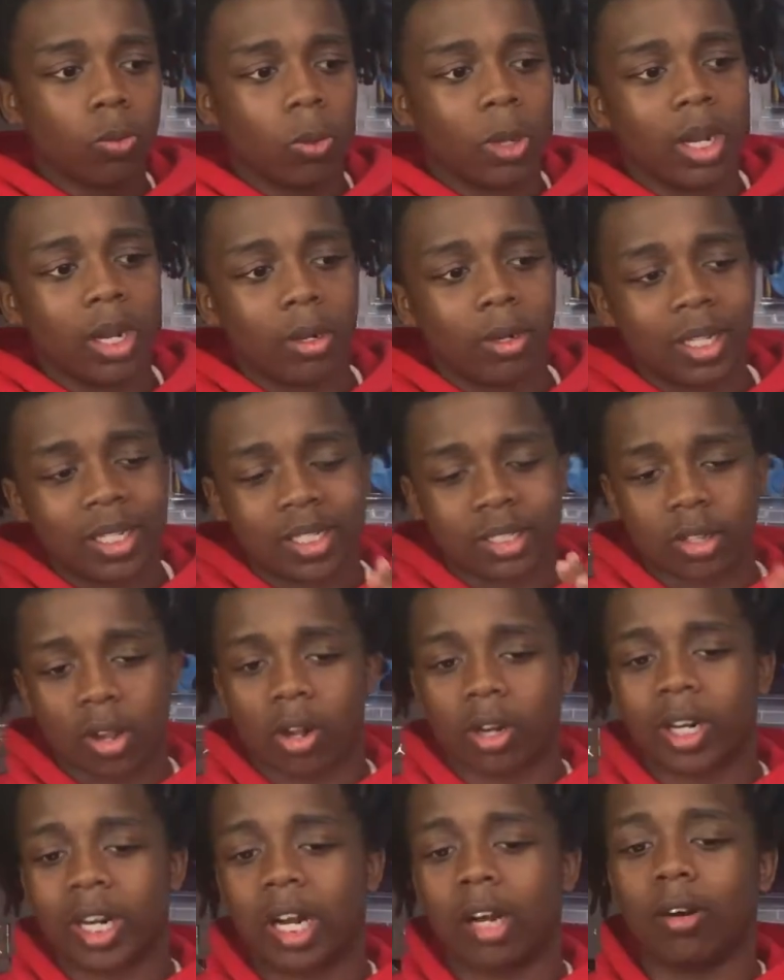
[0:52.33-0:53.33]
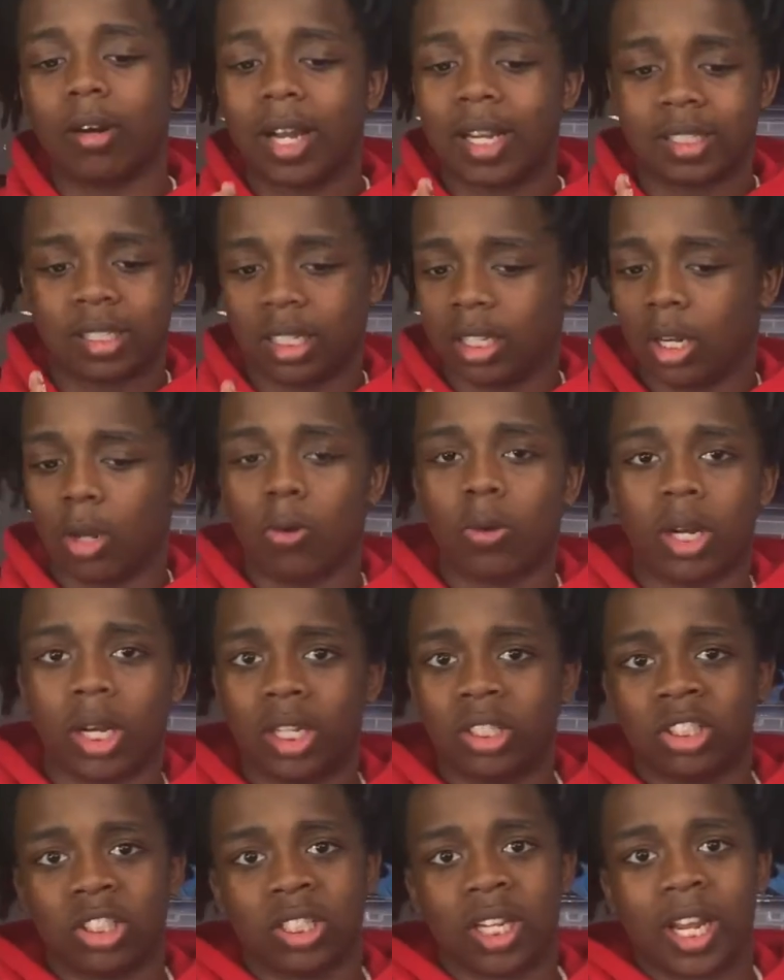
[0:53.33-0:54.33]
Well, it started out as a low
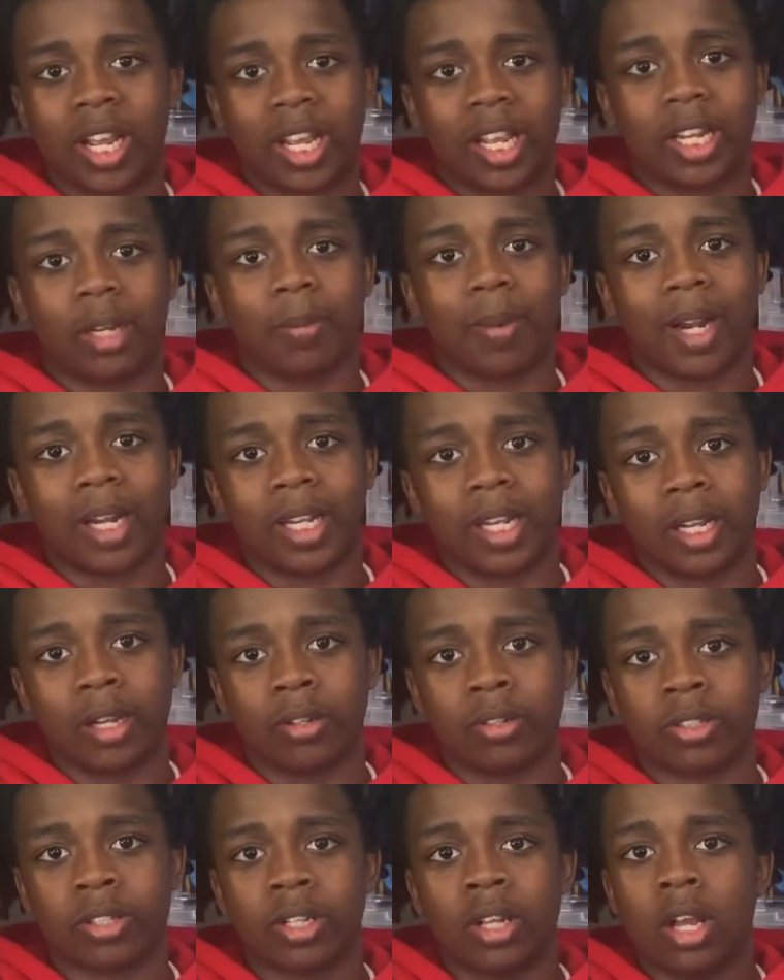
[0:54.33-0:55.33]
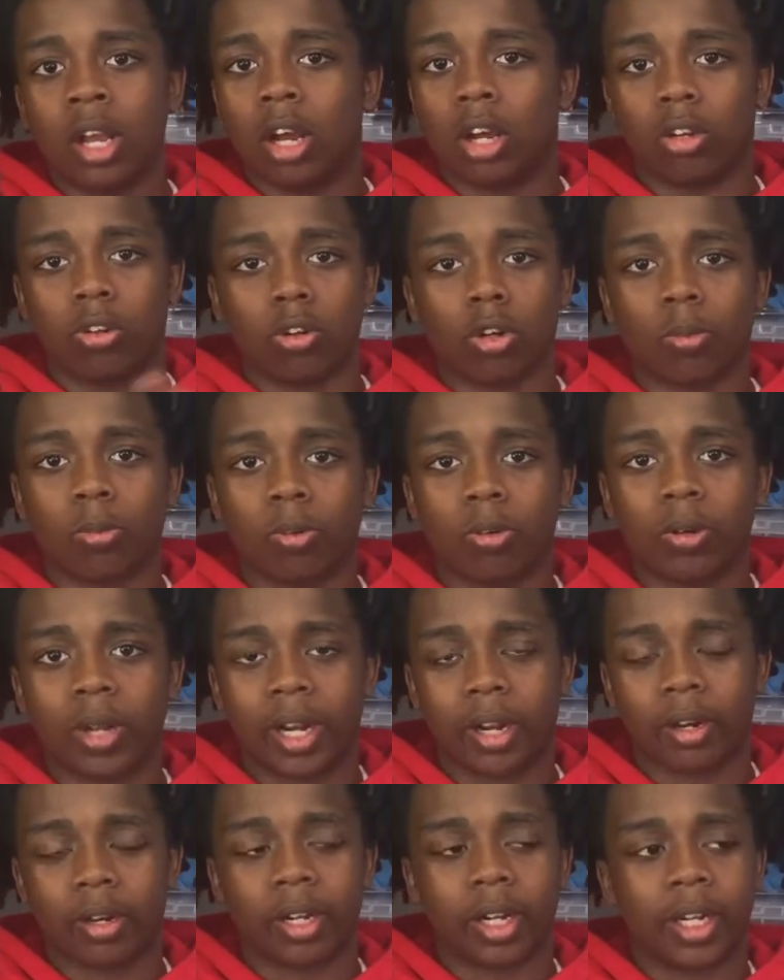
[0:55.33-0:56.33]
cut just like anybody else, a normal
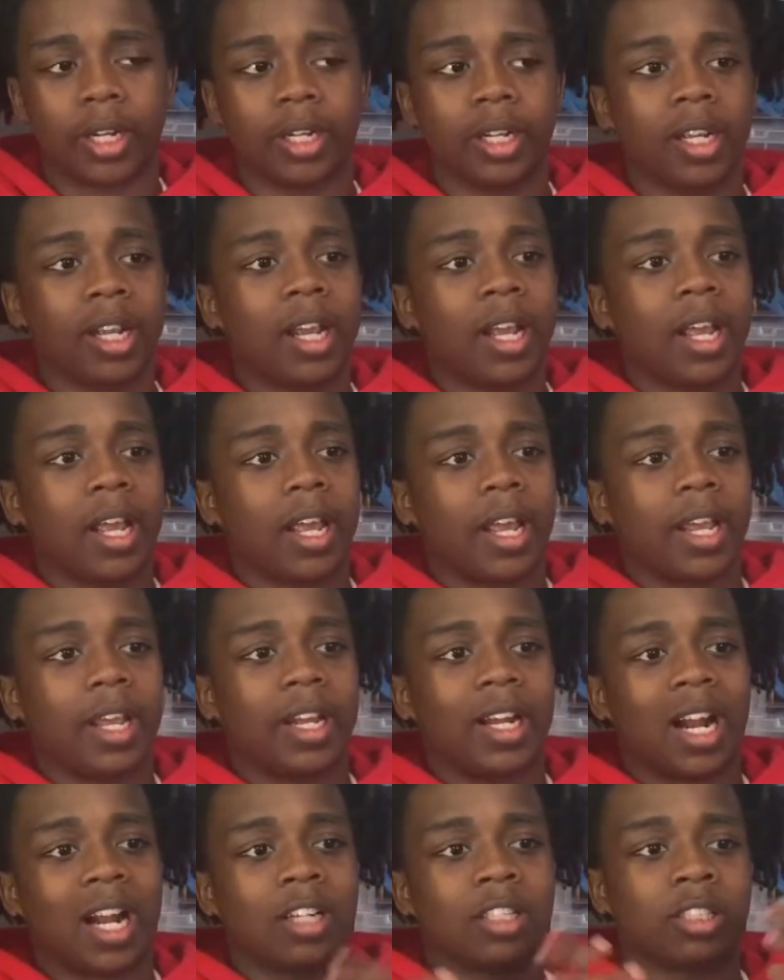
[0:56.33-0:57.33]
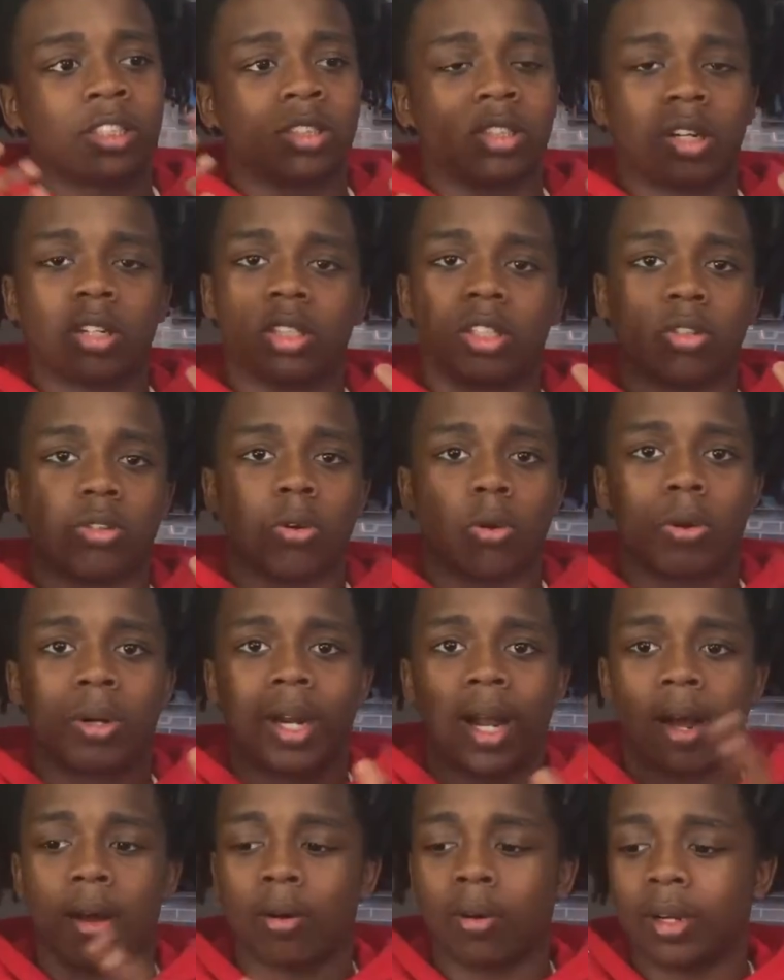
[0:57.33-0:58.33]
haircut, and I just started to grow
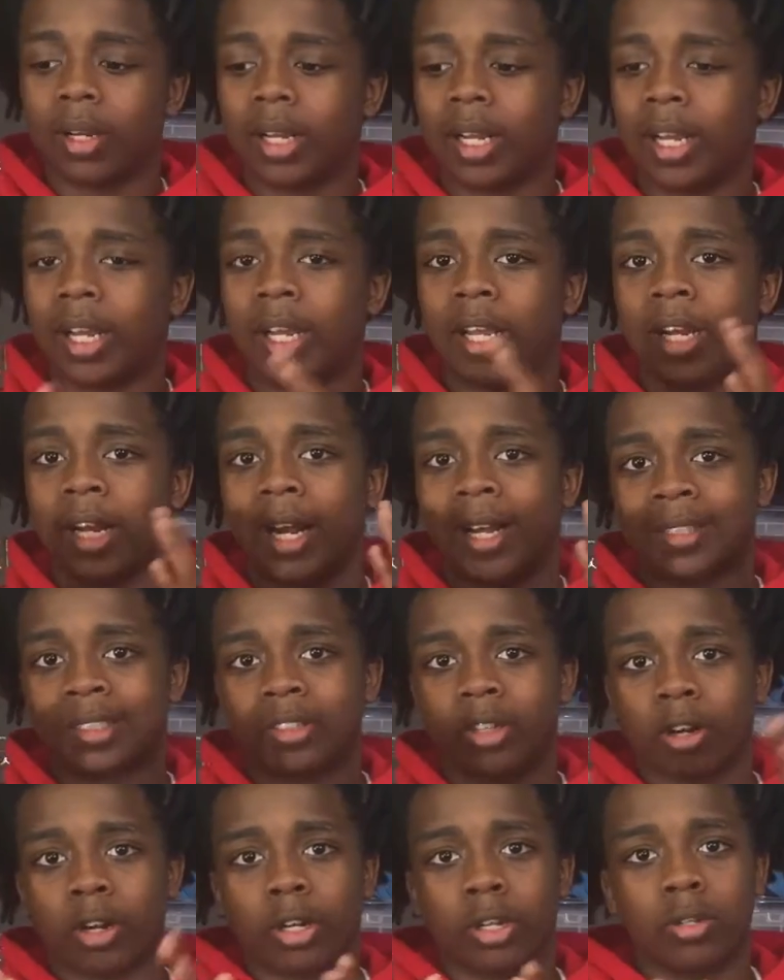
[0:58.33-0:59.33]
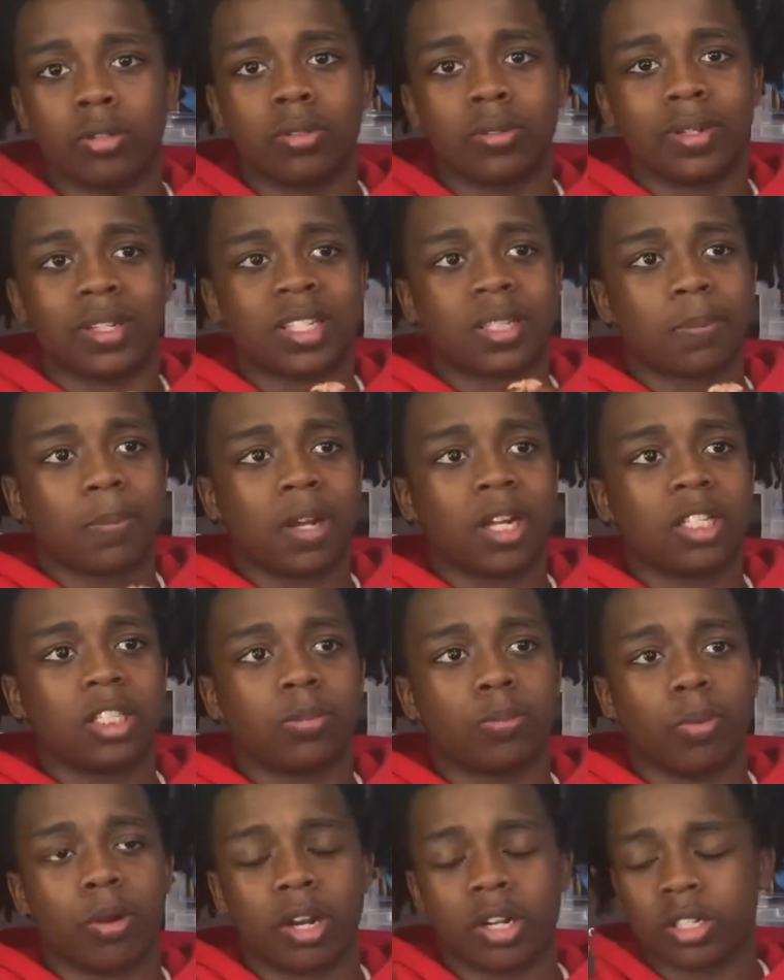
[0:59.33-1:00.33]
it out, and I started using the
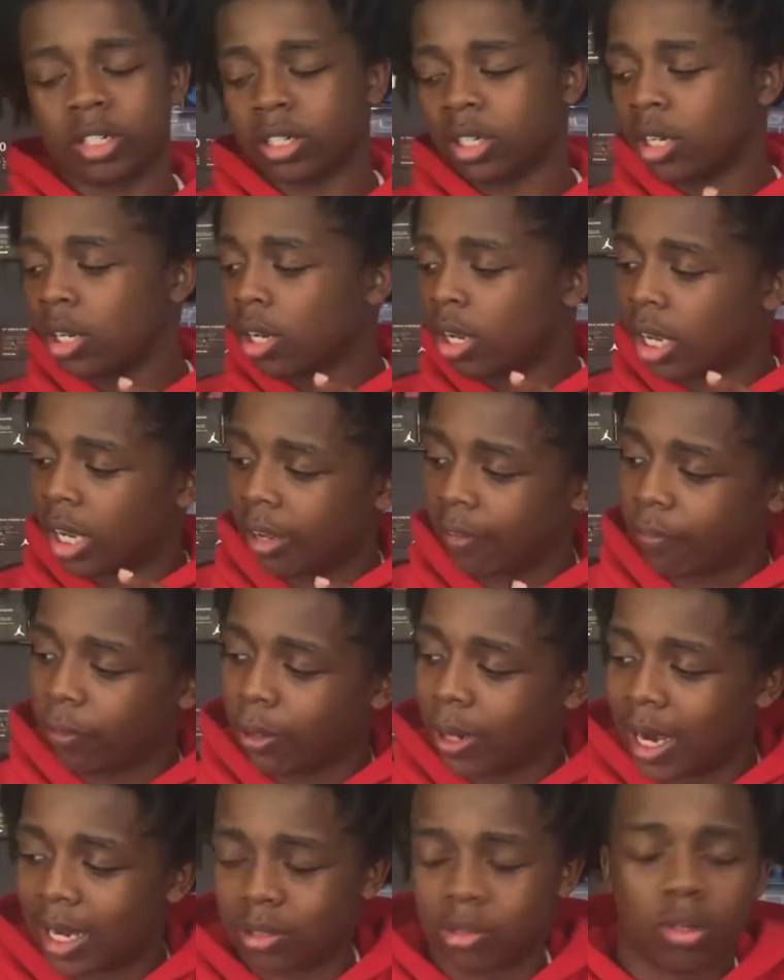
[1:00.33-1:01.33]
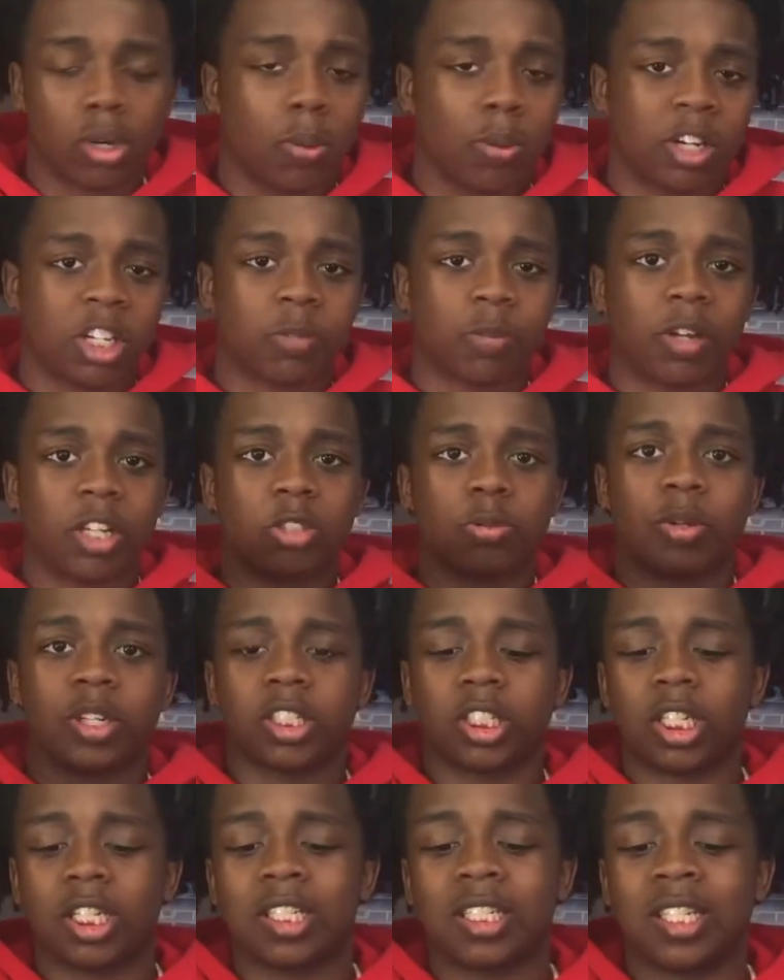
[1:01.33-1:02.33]
sponge brush. If you guys don't know what a sponge
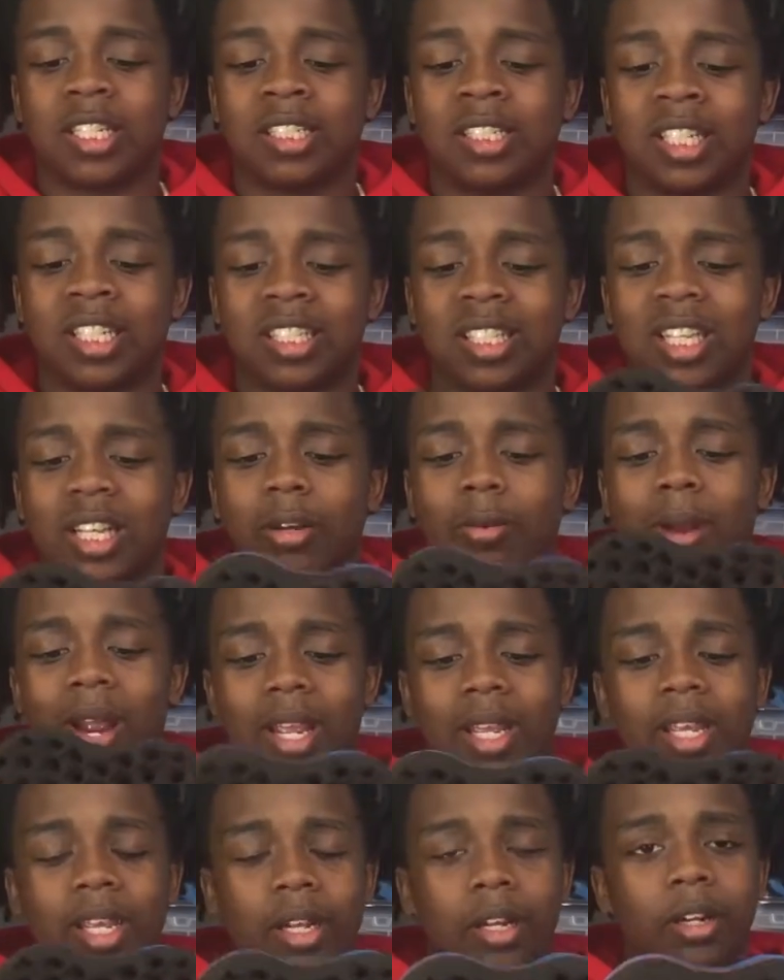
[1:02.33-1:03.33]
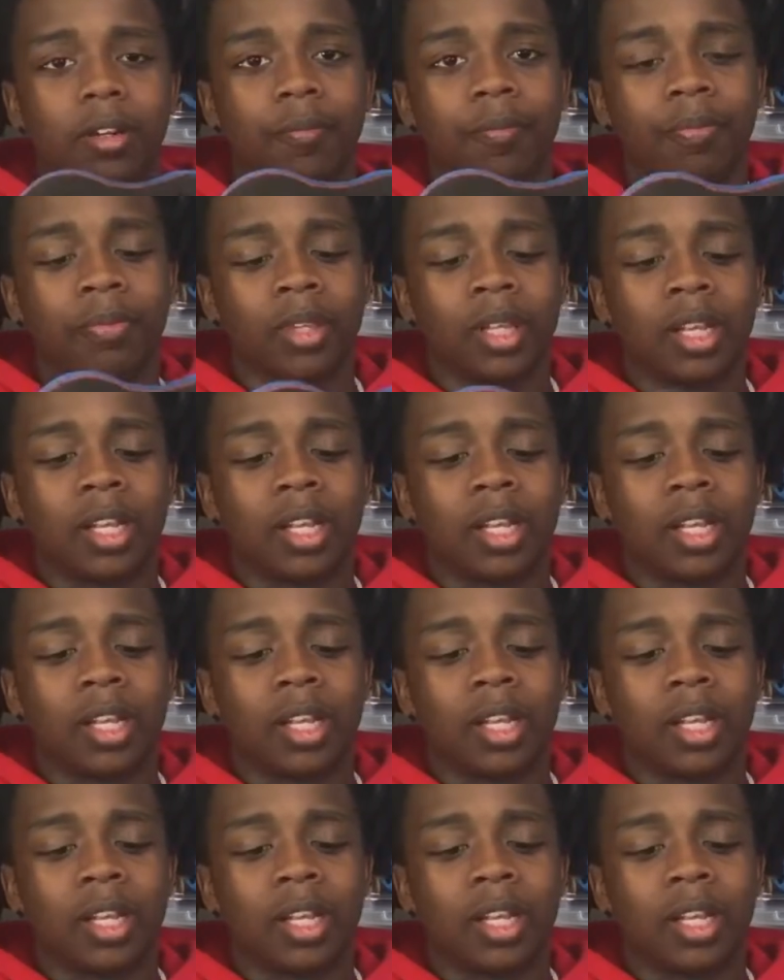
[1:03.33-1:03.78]
brush is this thing right here.